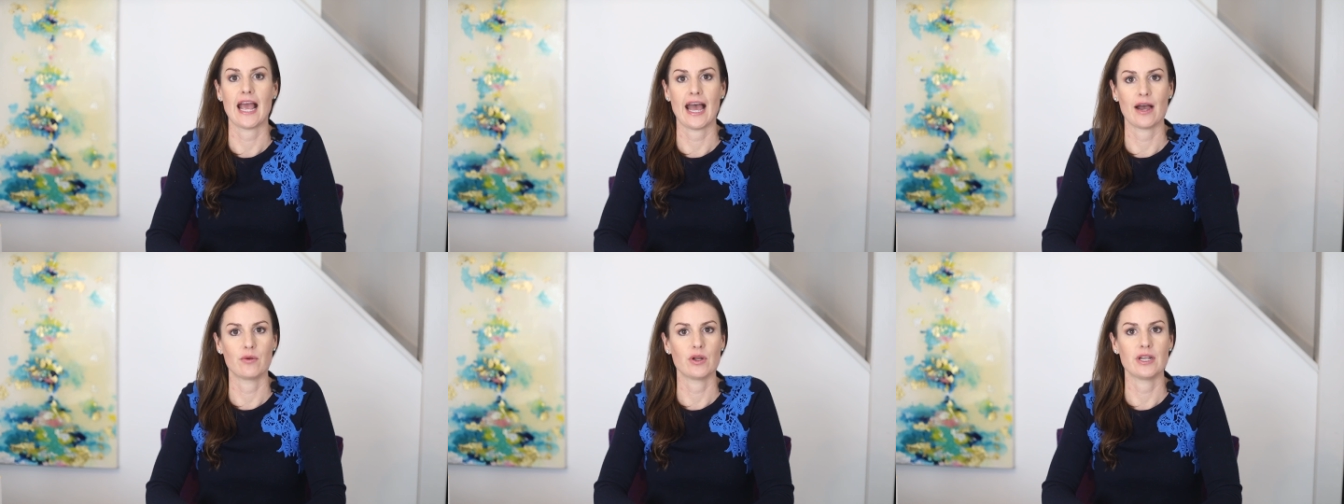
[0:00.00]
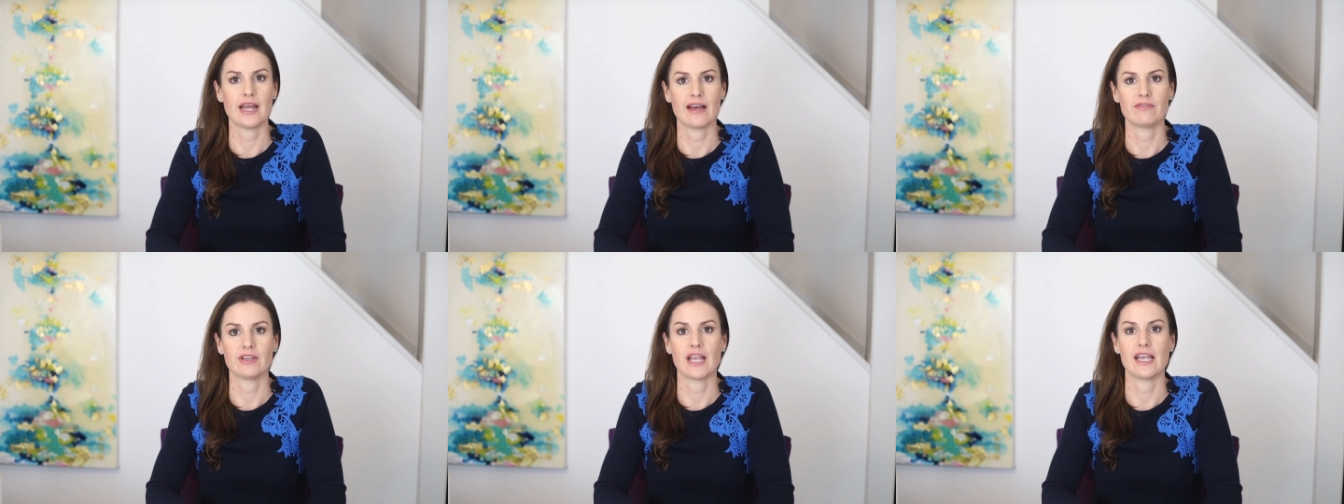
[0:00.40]
and how to
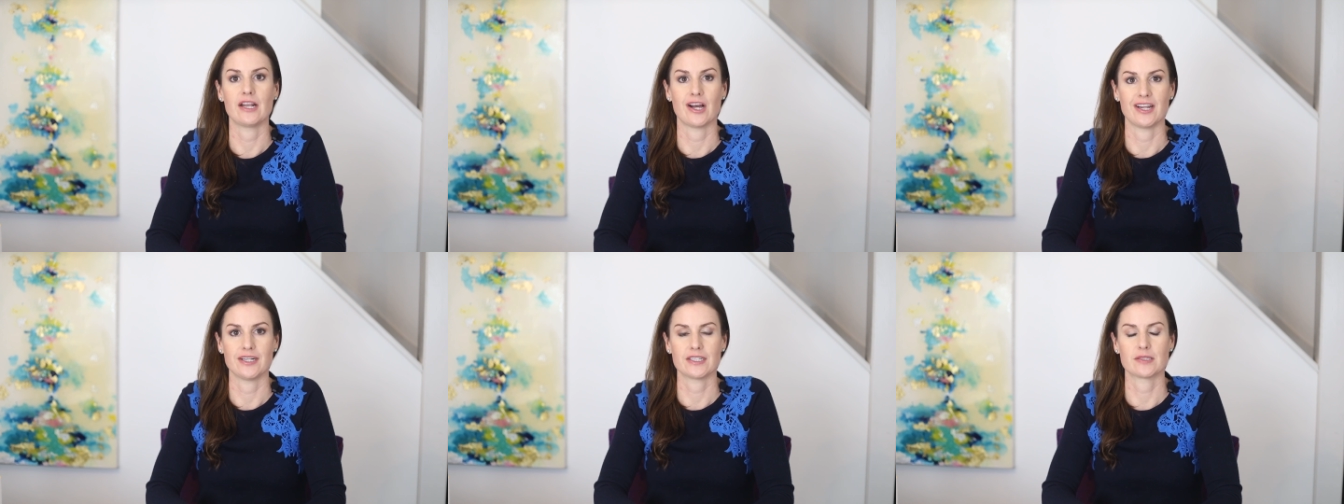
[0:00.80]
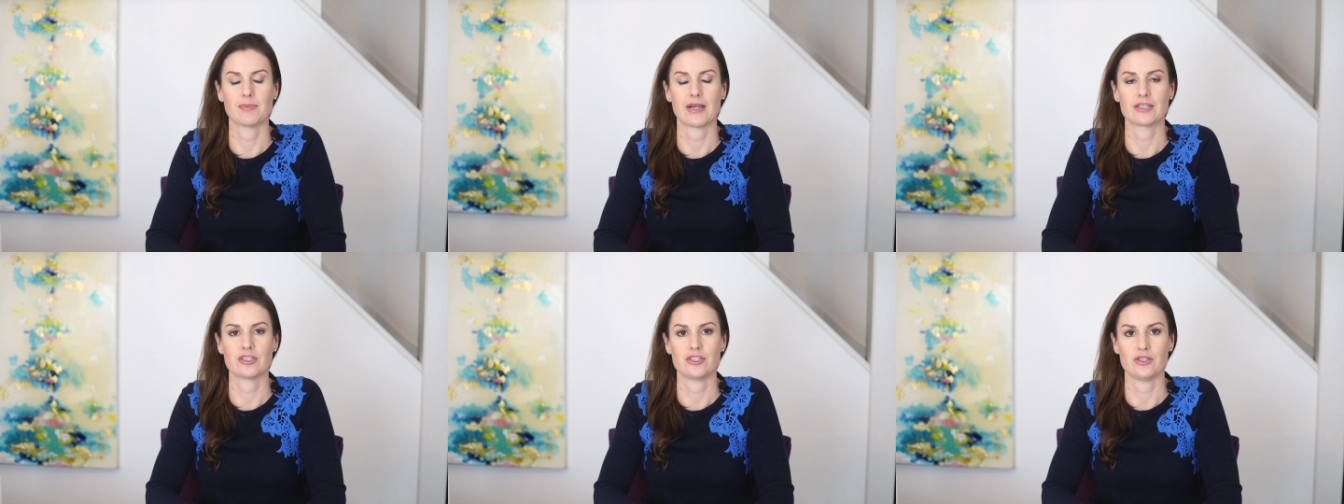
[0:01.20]
navigate
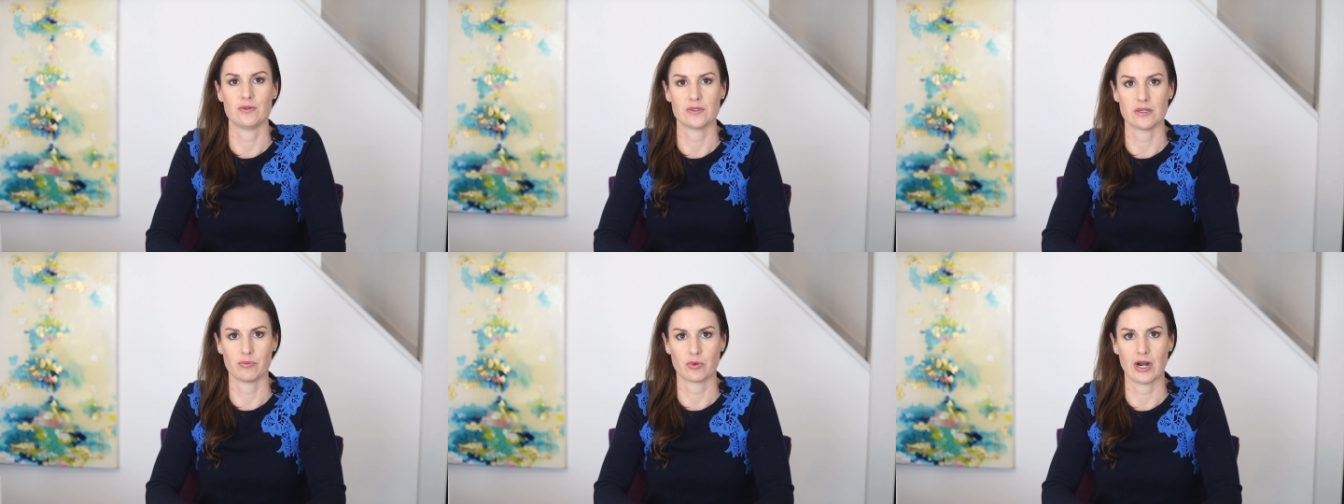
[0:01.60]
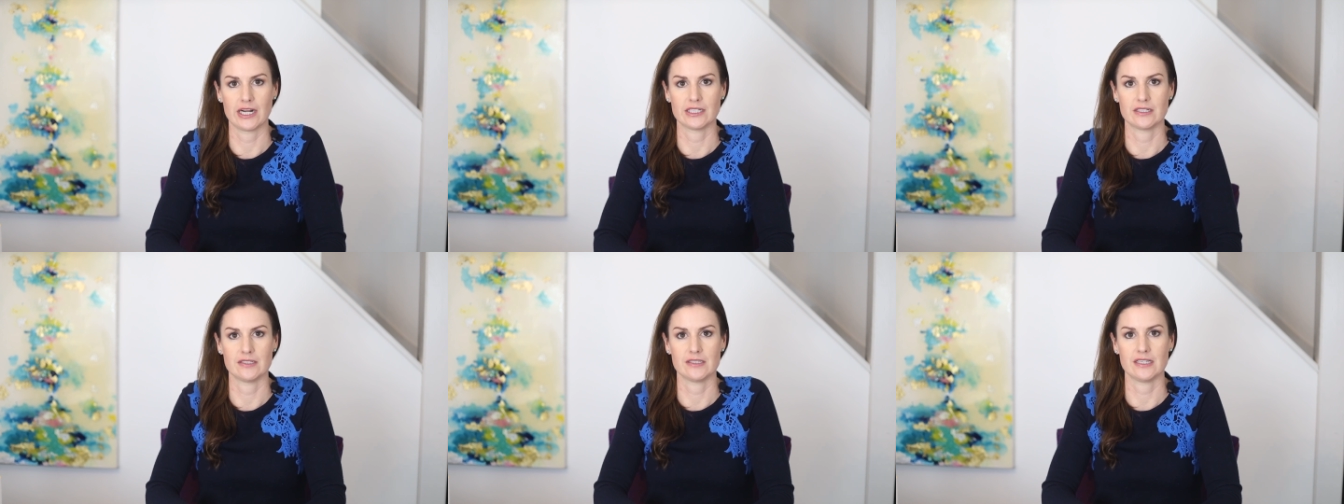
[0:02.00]
unexpected news in
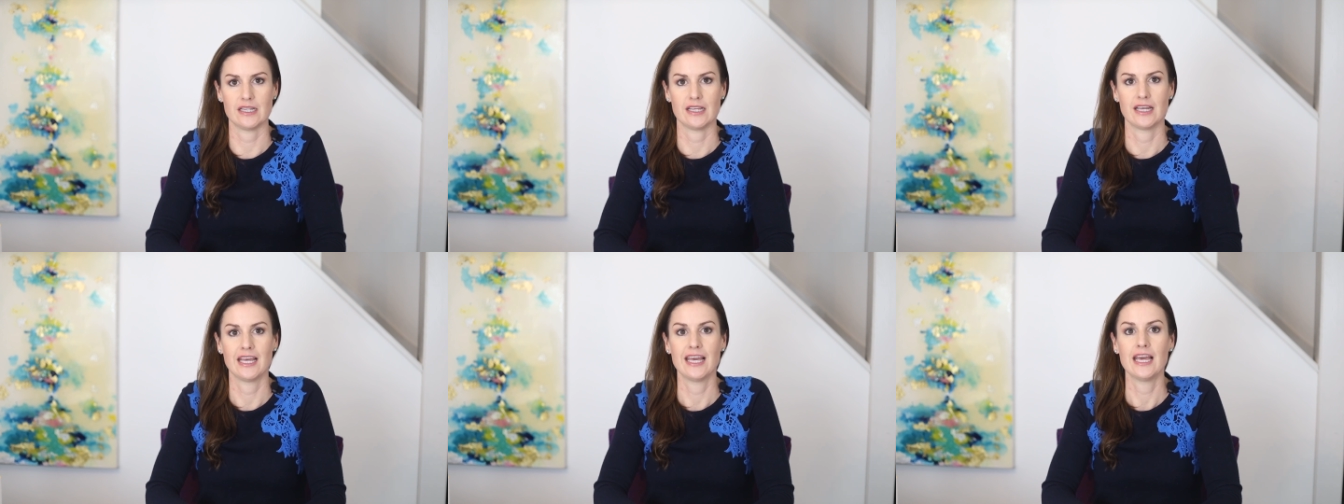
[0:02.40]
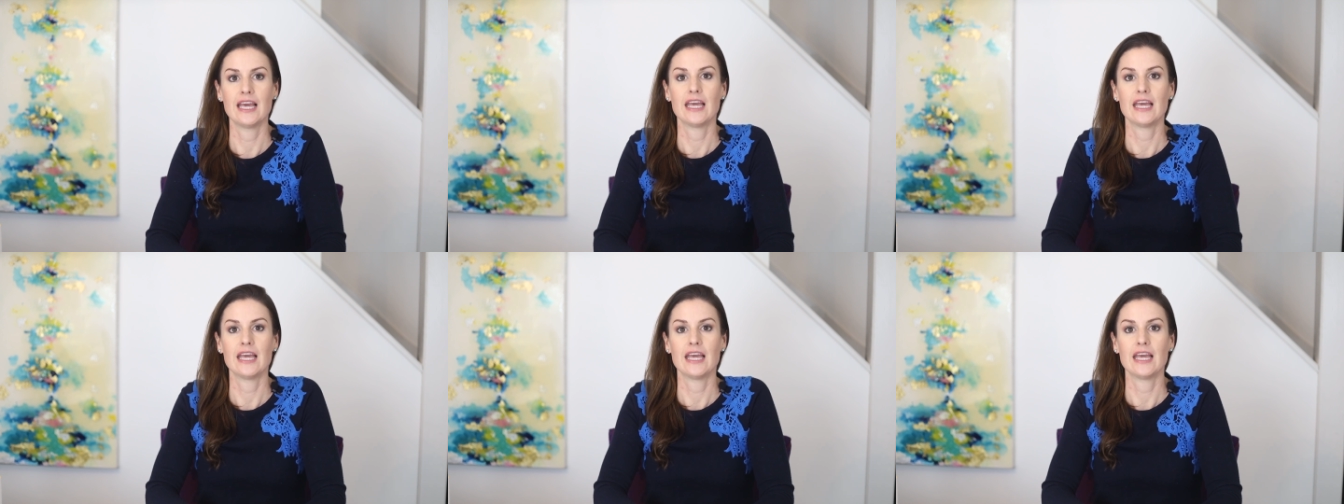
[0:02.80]
pregnancy.